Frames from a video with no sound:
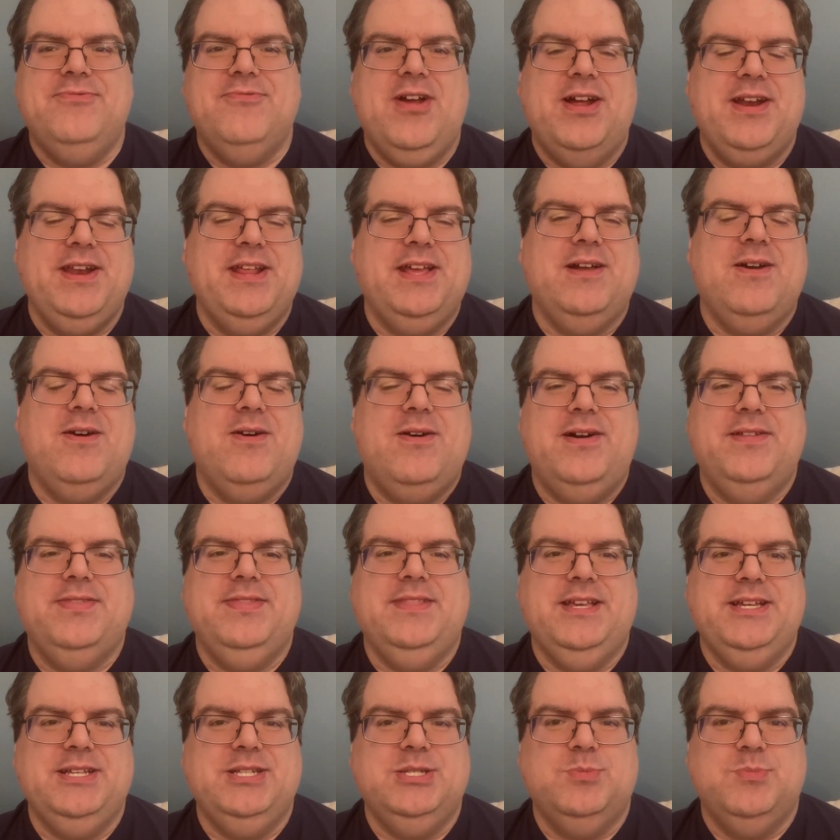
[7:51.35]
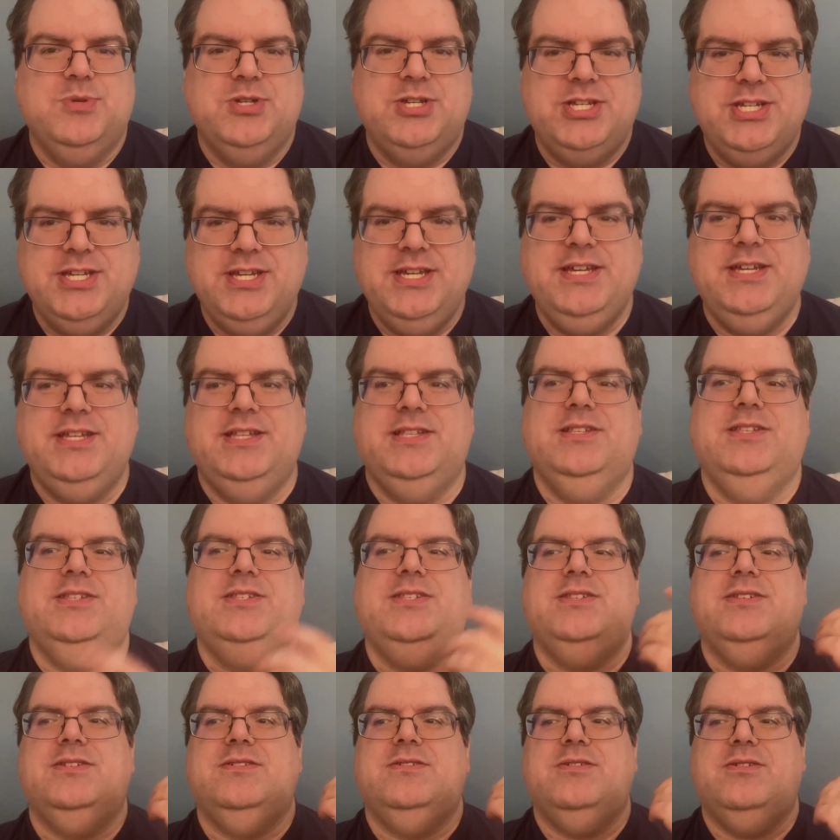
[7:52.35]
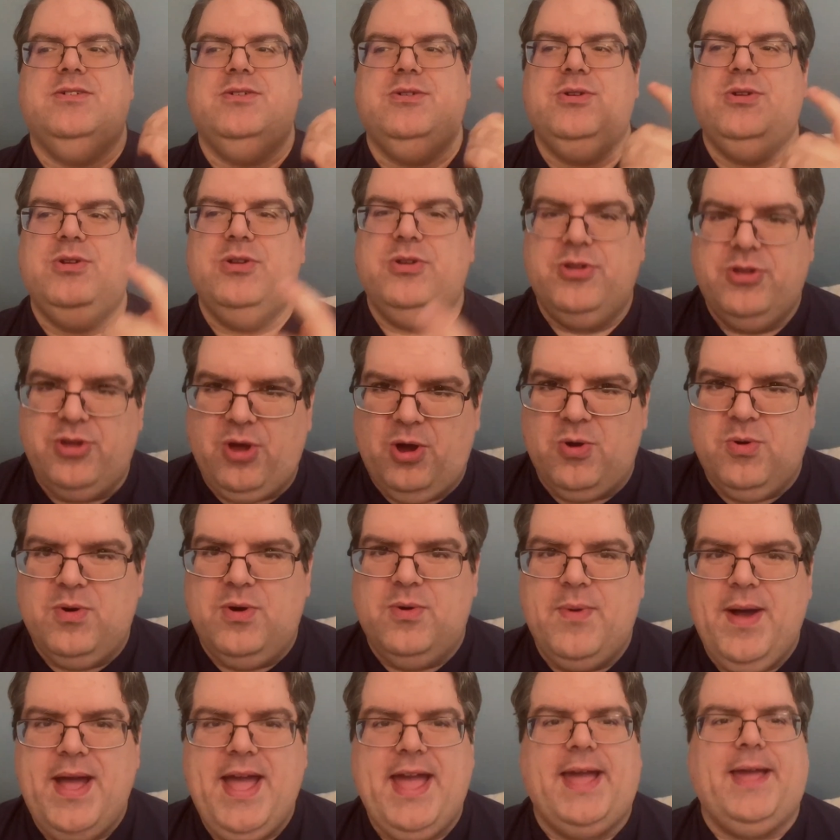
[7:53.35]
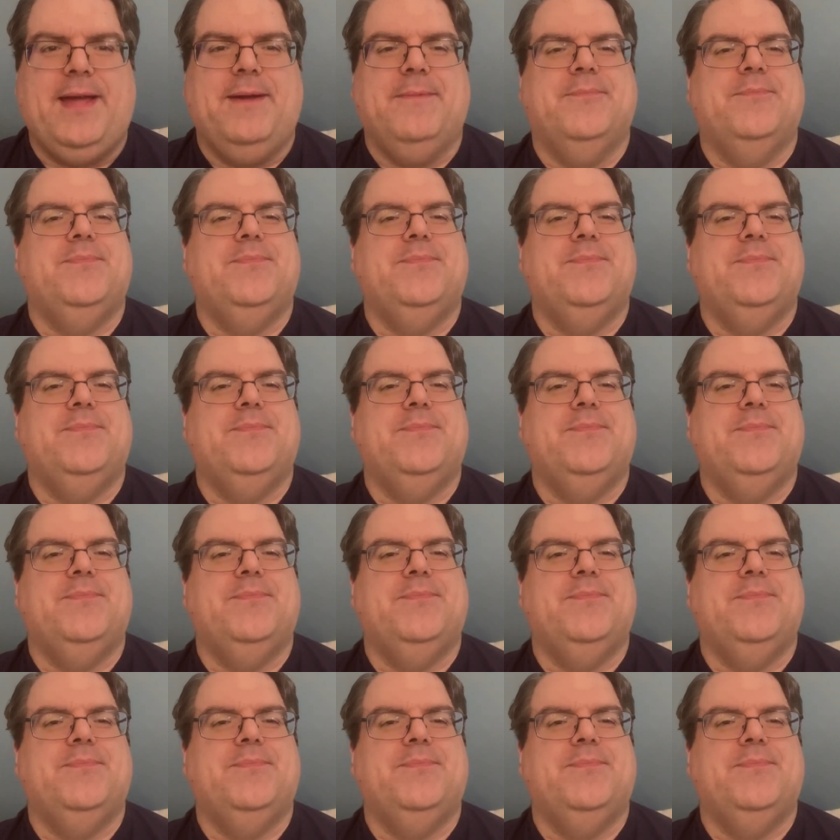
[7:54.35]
running on these machines. Go away.